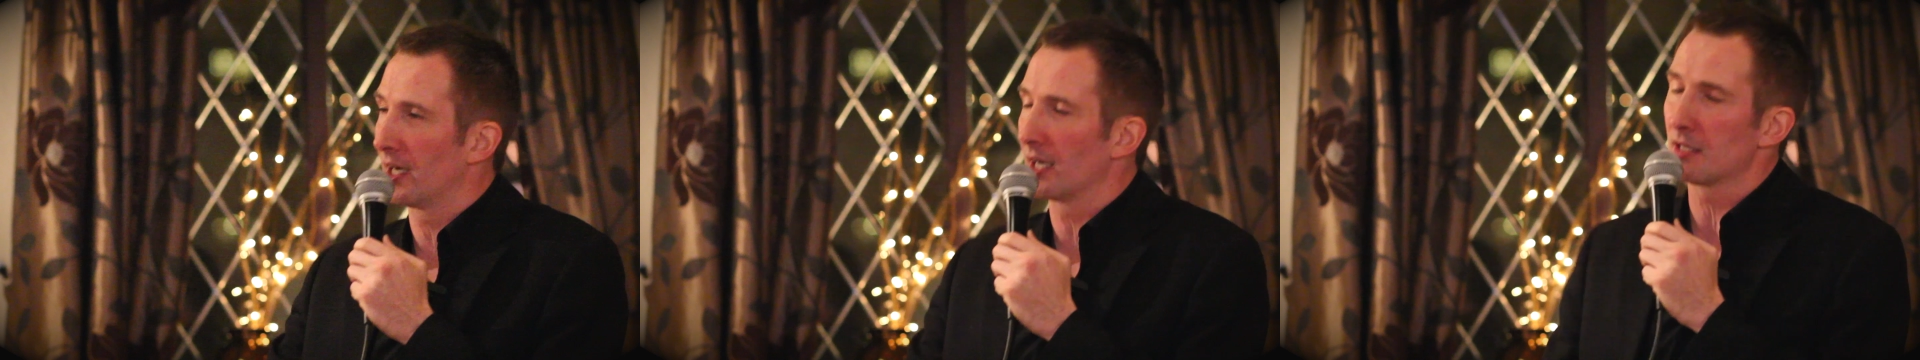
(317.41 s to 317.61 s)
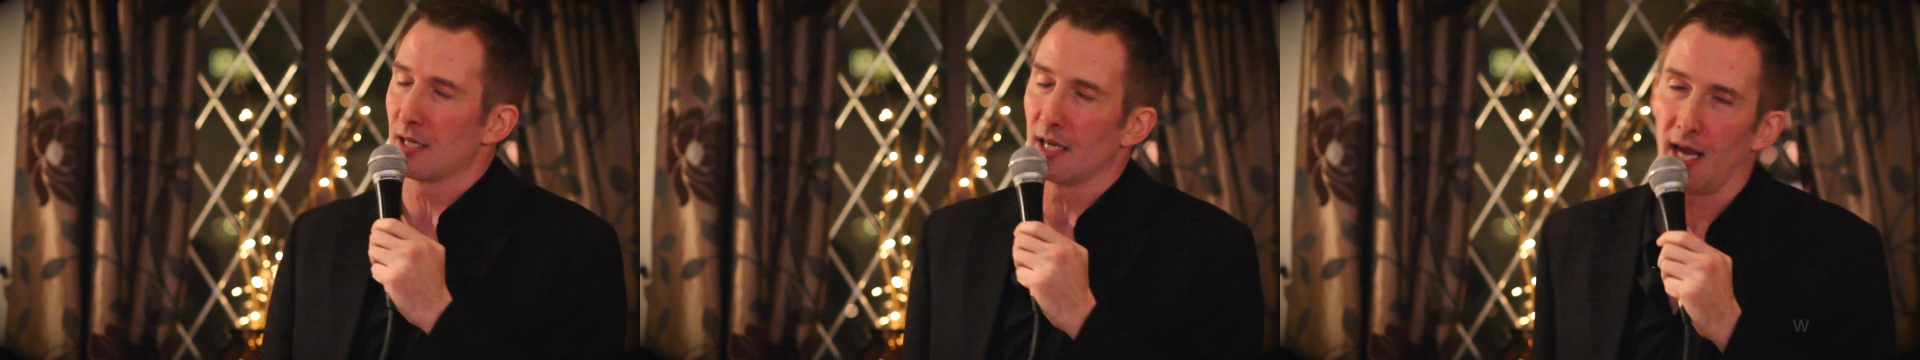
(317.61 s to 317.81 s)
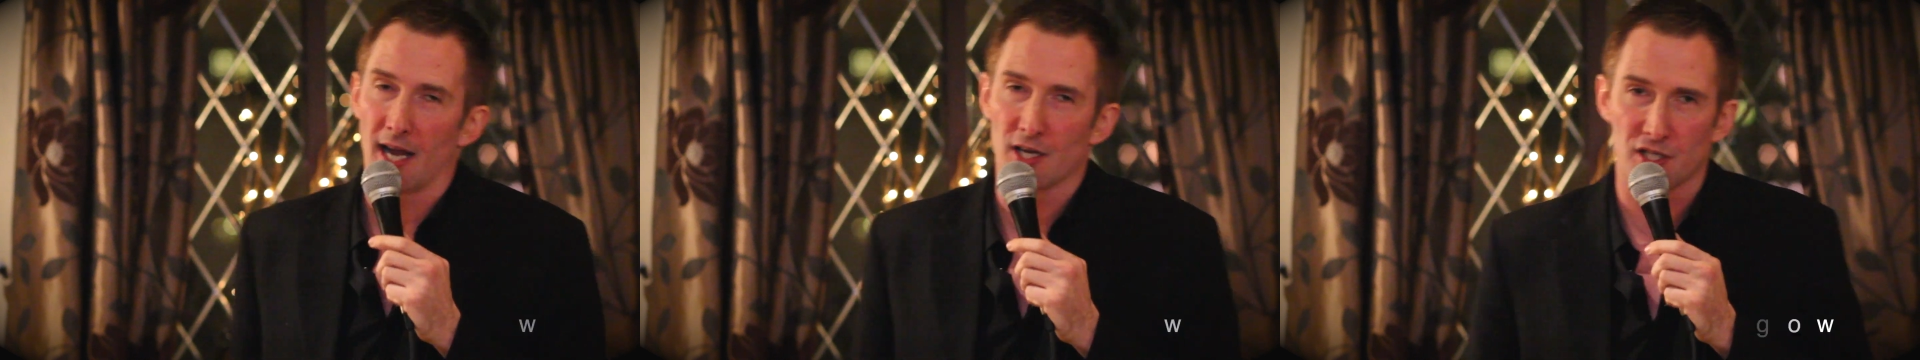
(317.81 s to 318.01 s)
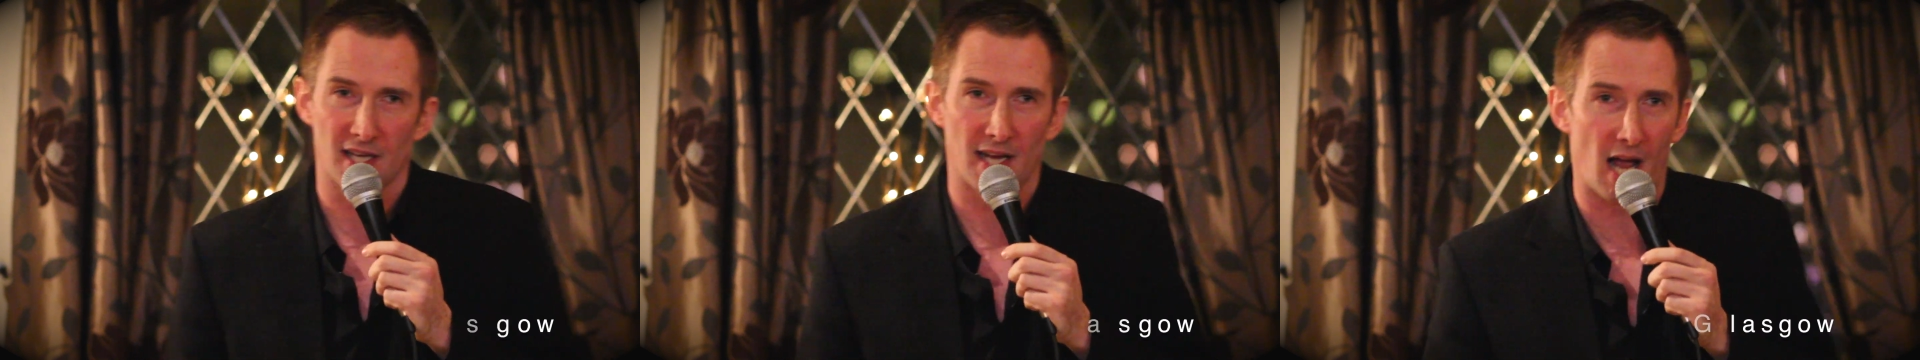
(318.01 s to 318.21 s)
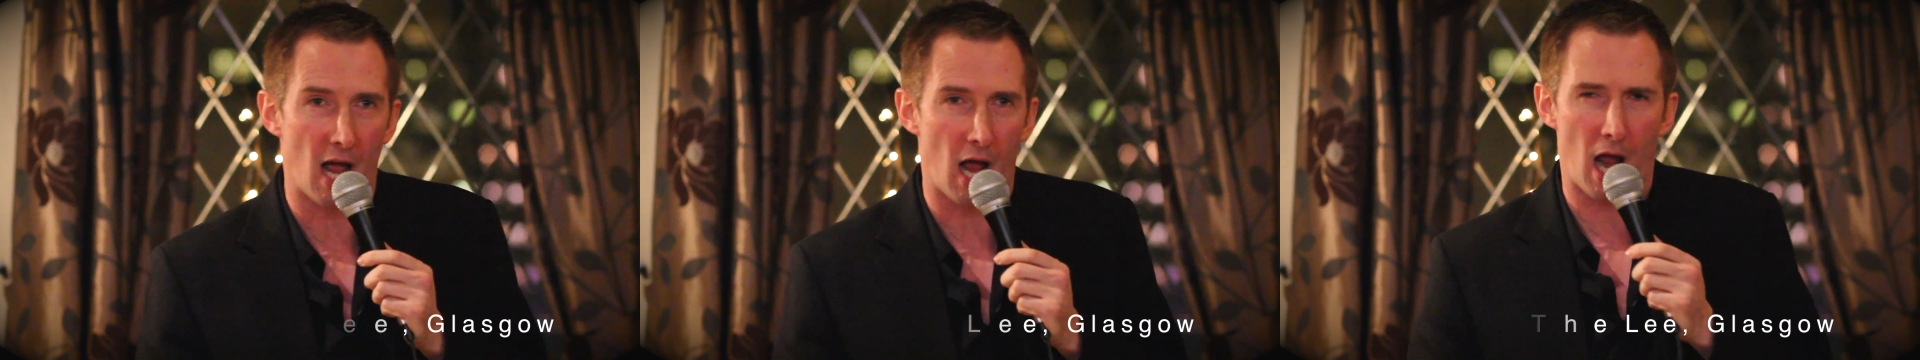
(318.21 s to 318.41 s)
and I'd say,
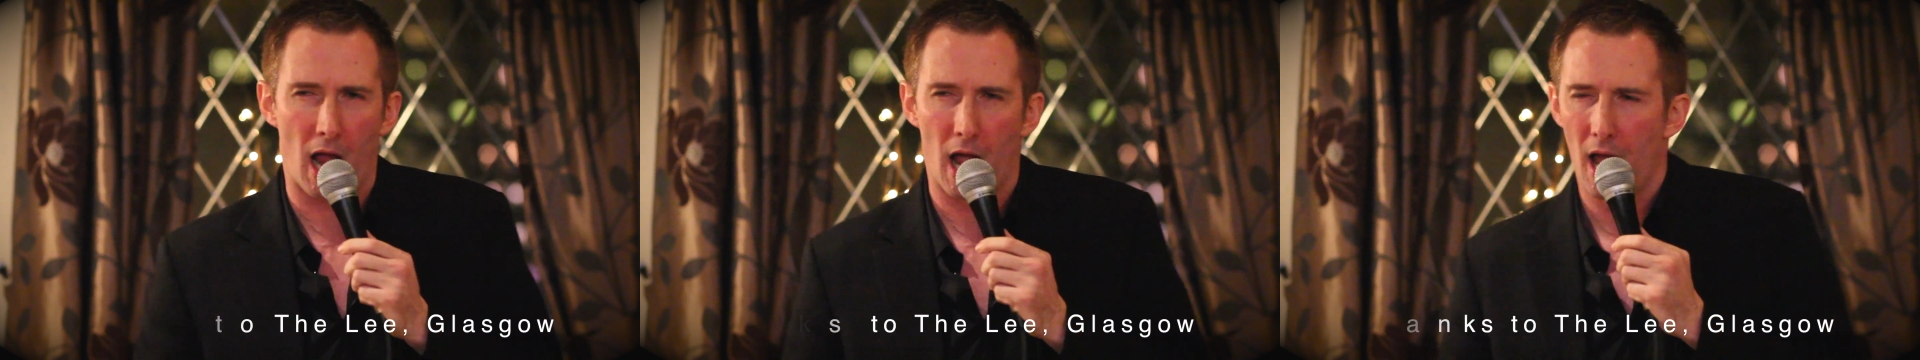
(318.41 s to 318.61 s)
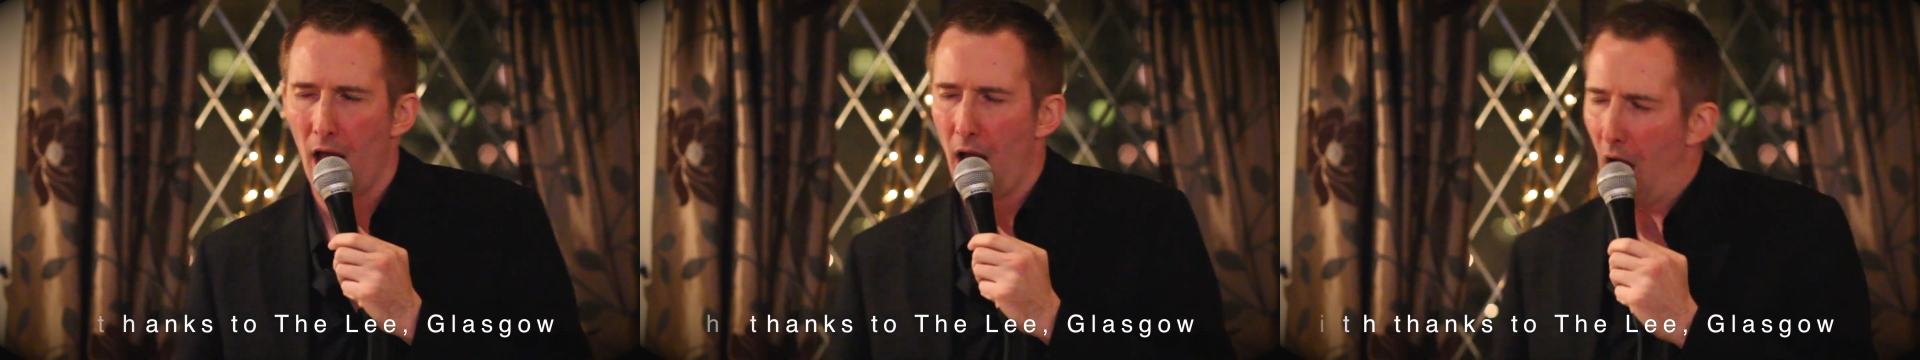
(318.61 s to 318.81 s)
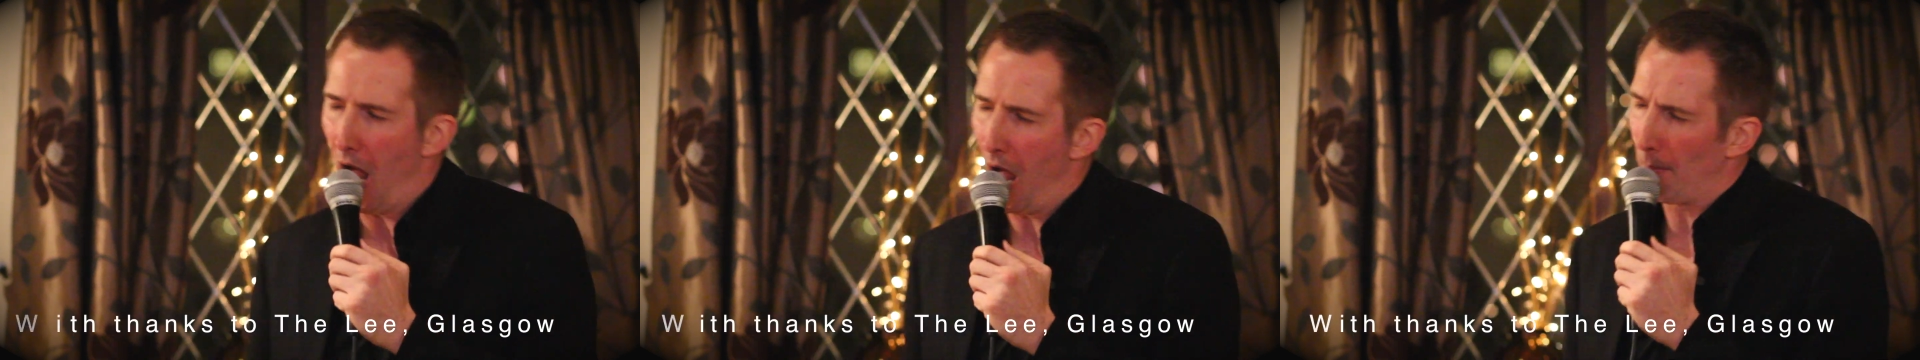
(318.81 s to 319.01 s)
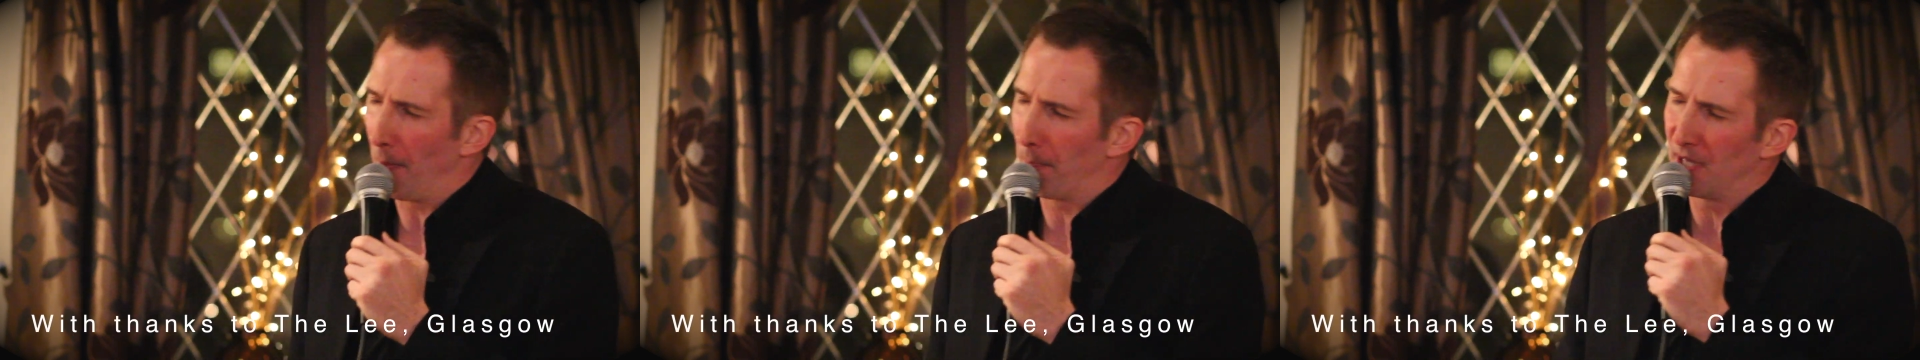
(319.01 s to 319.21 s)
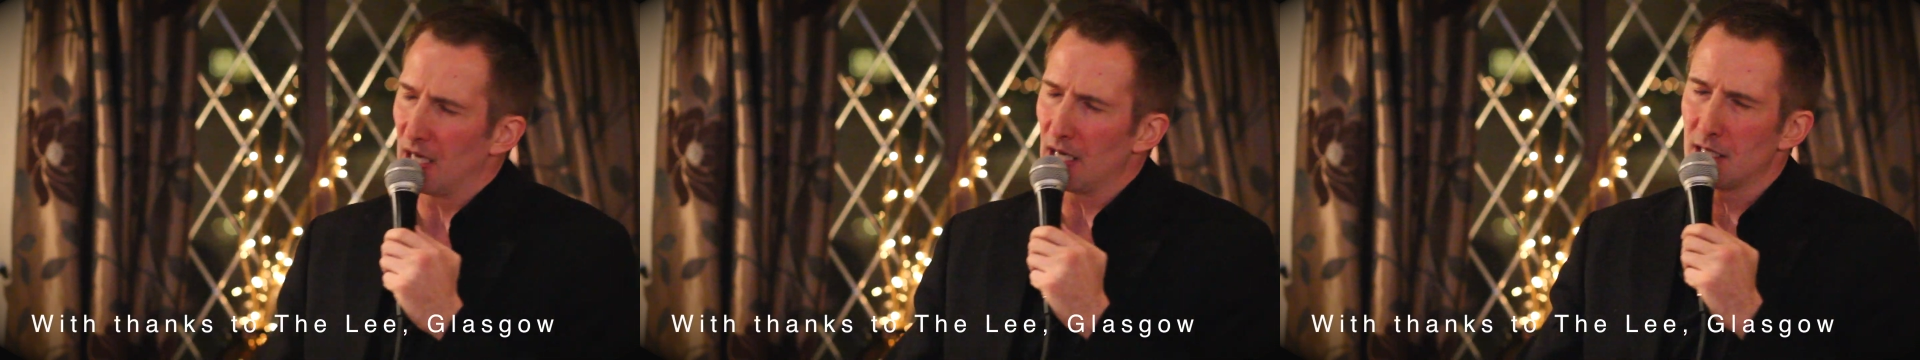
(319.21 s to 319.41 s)
actually, I'm
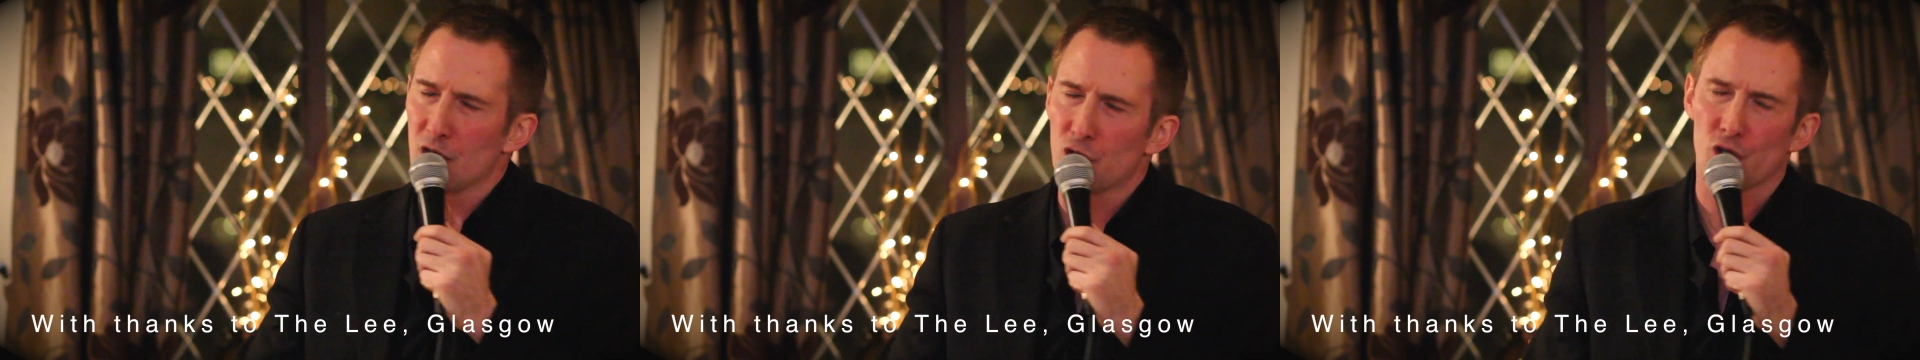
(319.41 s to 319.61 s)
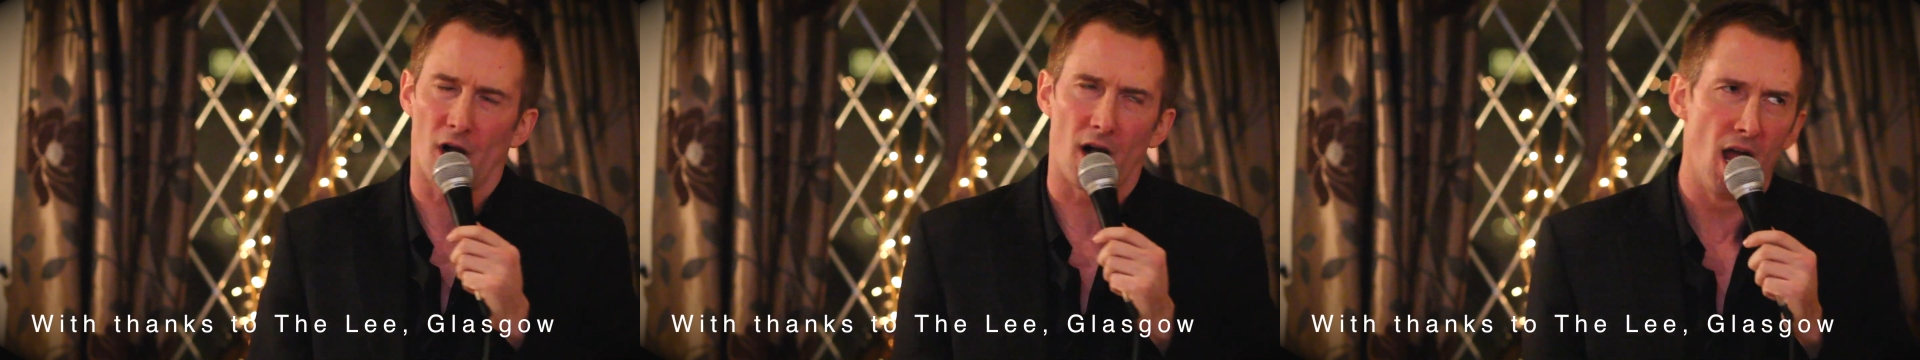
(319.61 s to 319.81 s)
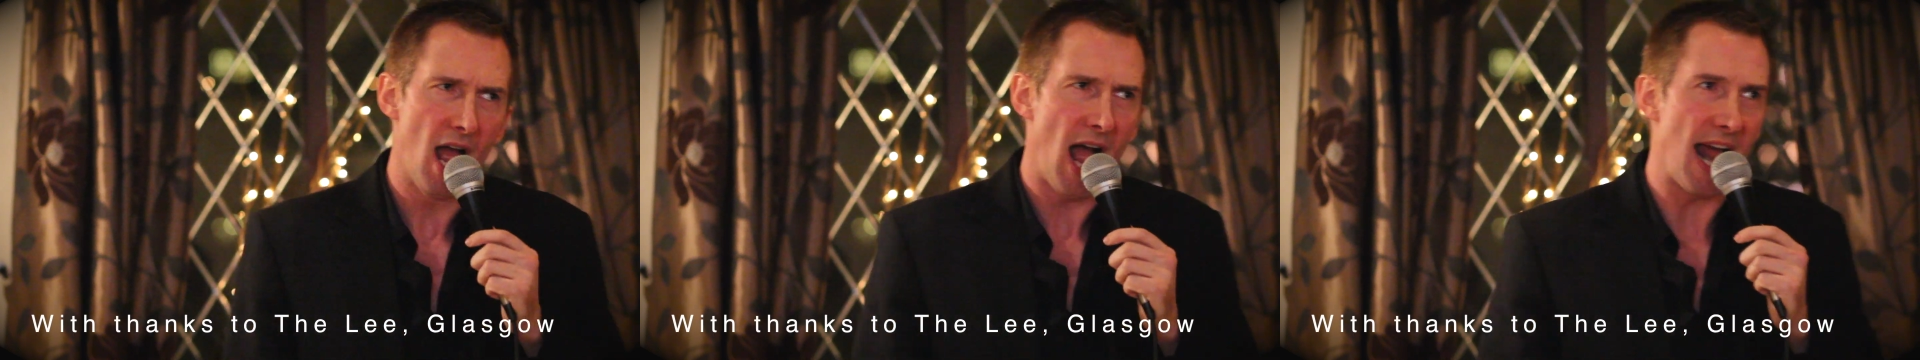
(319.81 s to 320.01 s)
a PE teacher.